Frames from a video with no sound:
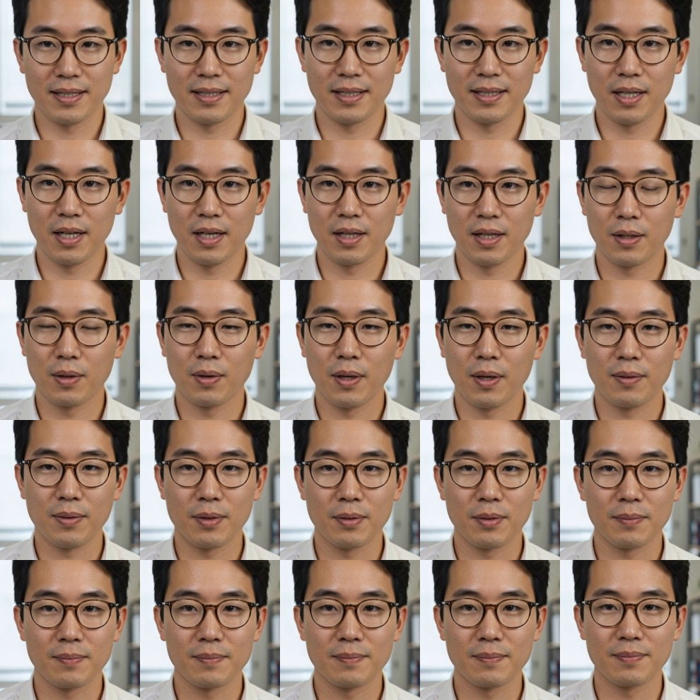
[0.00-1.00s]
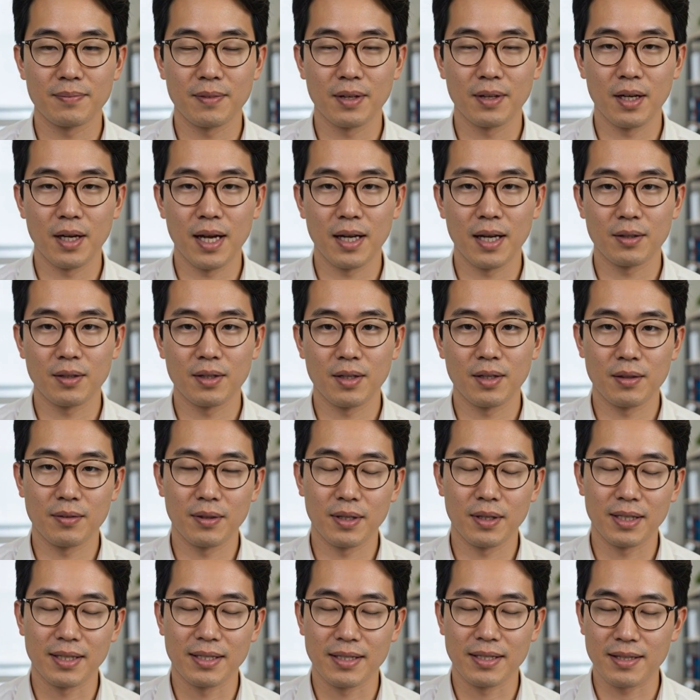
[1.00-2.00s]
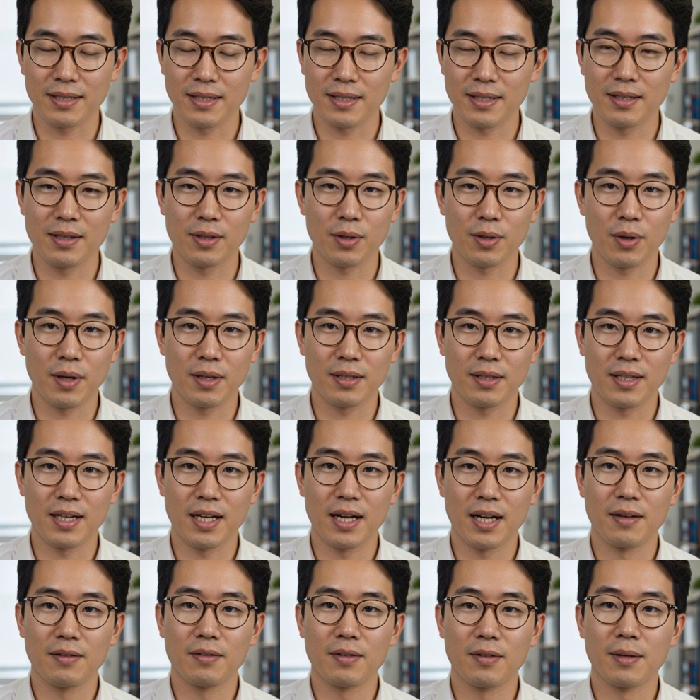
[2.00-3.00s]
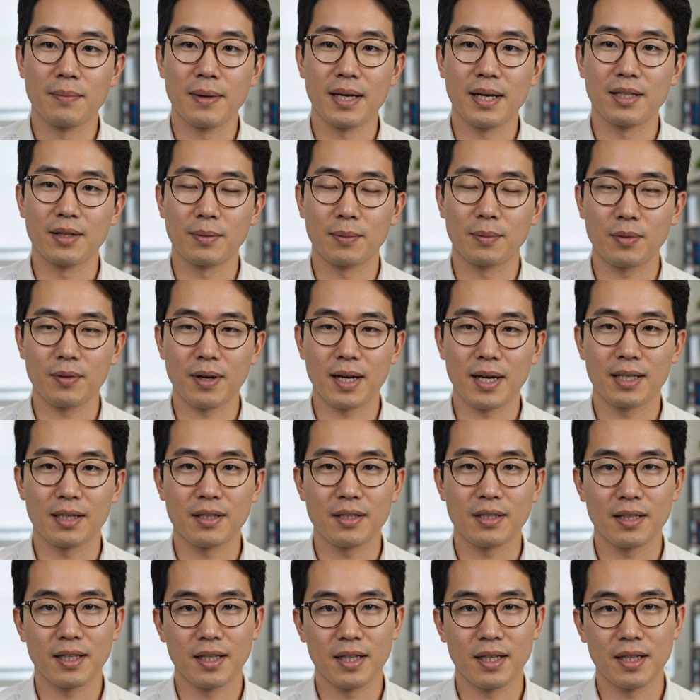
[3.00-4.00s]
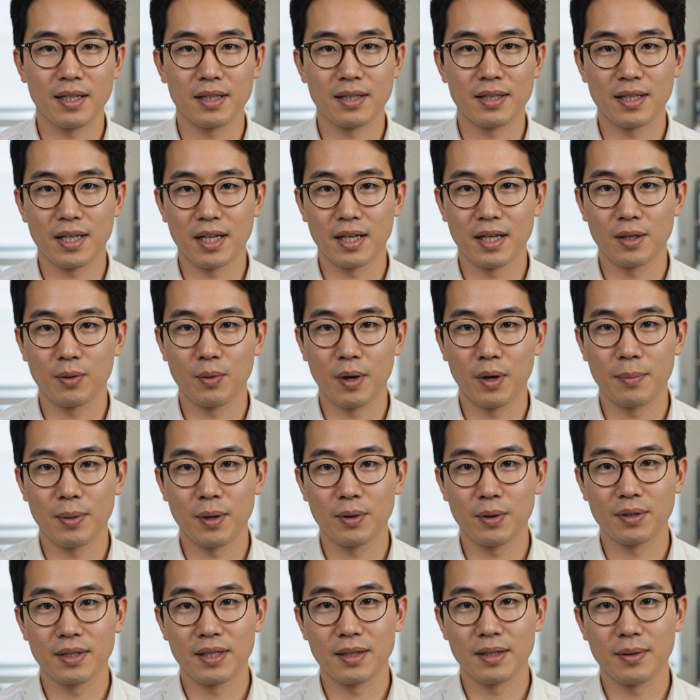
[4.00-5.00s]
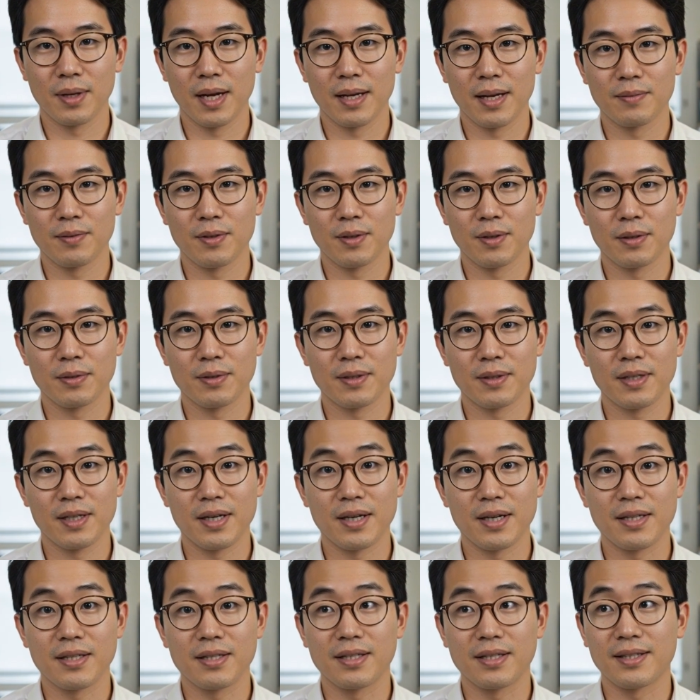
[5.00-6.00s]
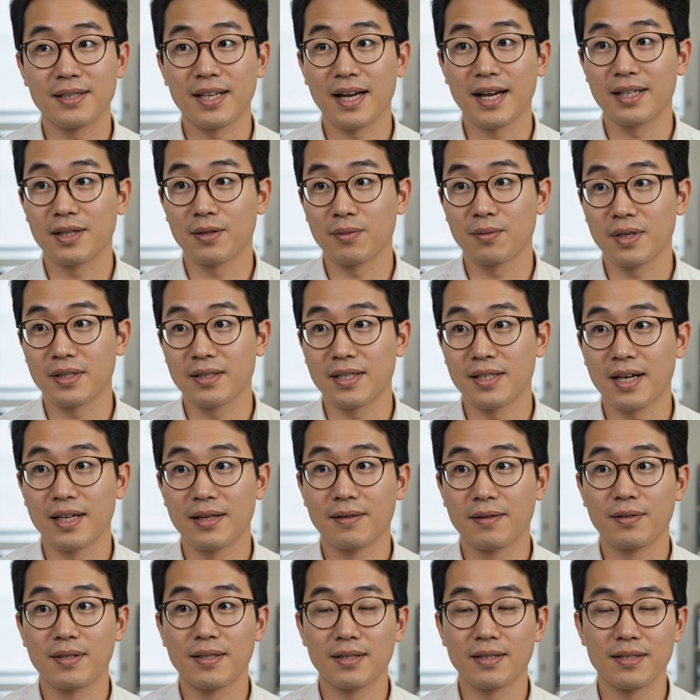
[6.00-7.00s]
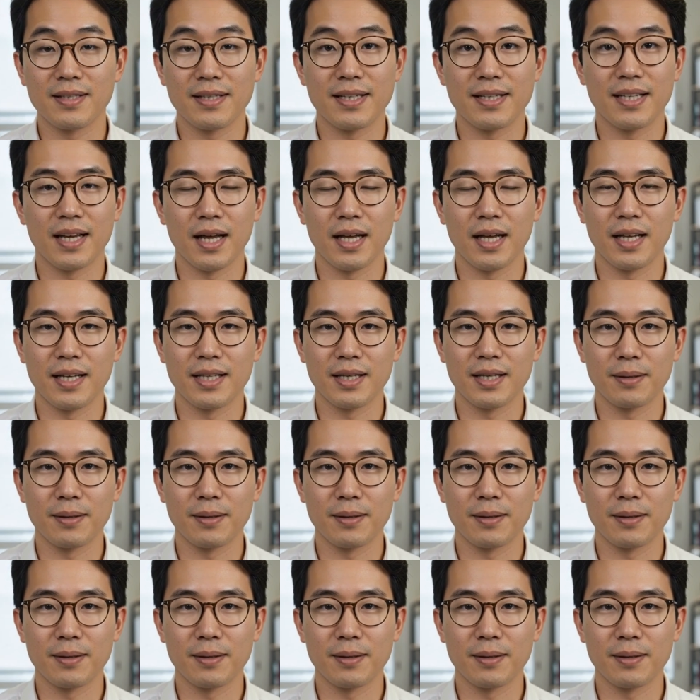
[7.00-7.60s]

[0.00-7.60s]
at the kernel level, cloud server instances across every major provider, shared web hosting platforms, container runtimes, CI